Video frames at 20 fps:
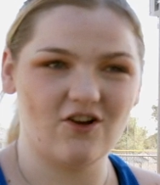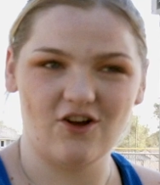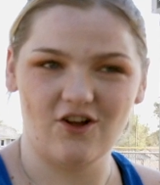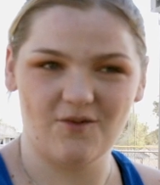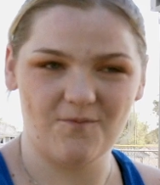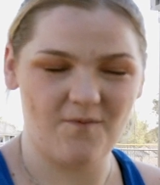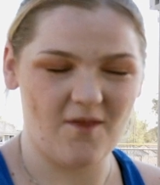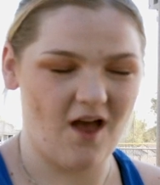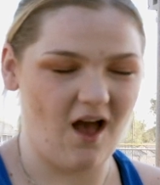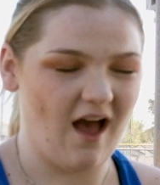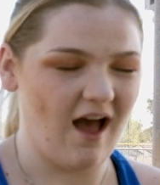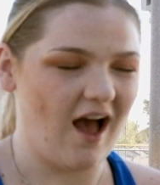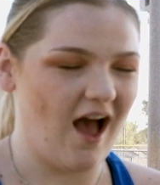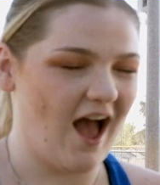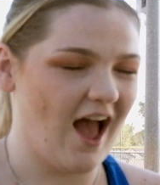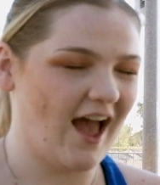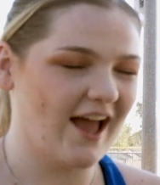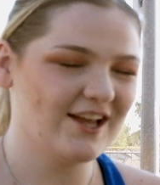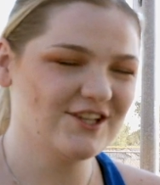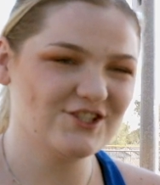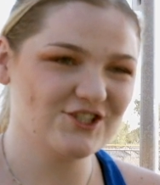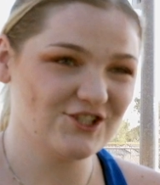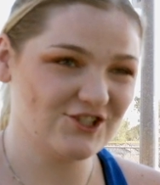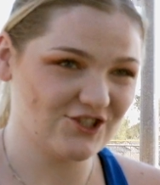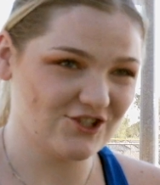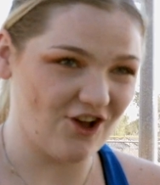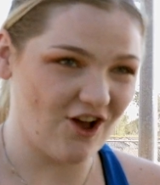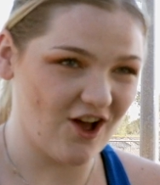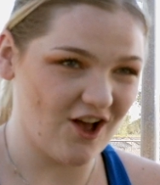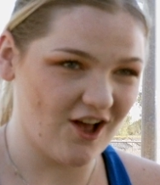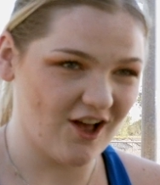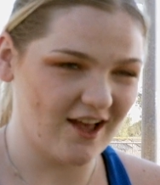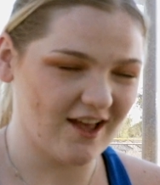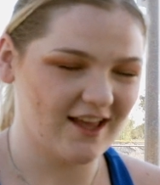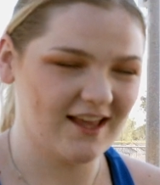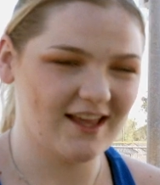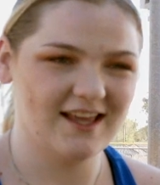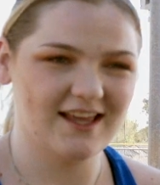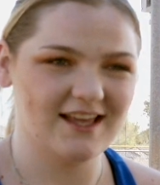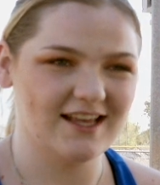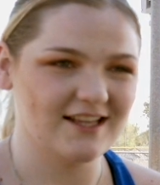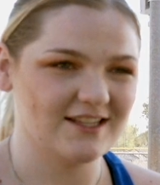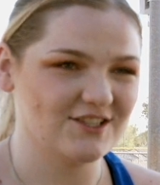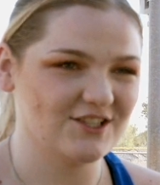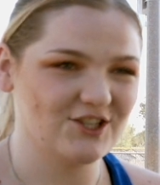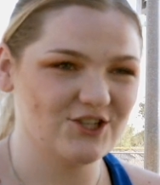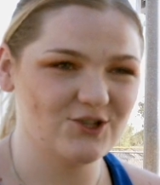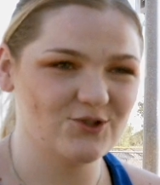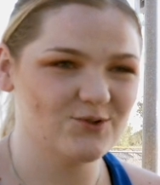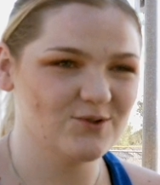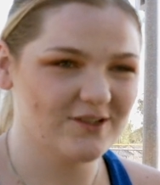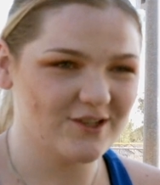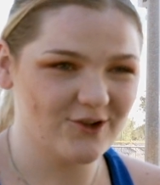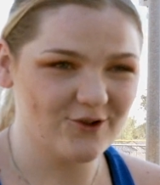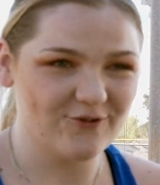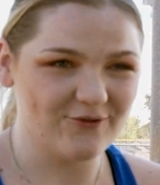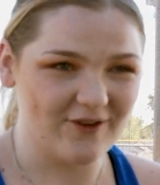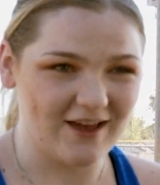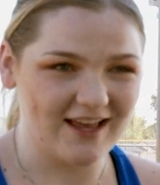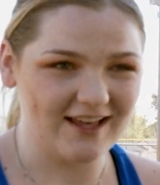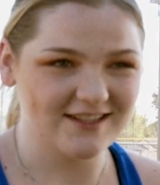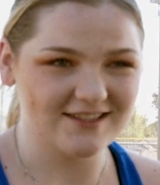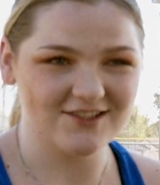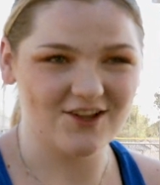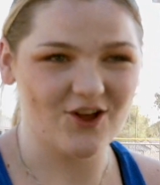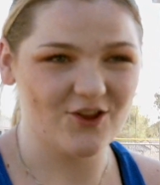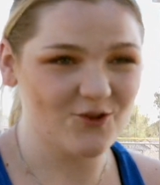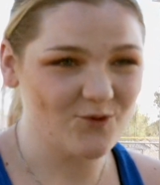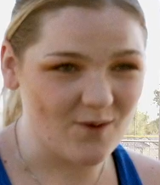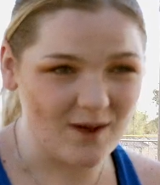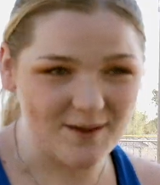all. I just saw his cute little face on the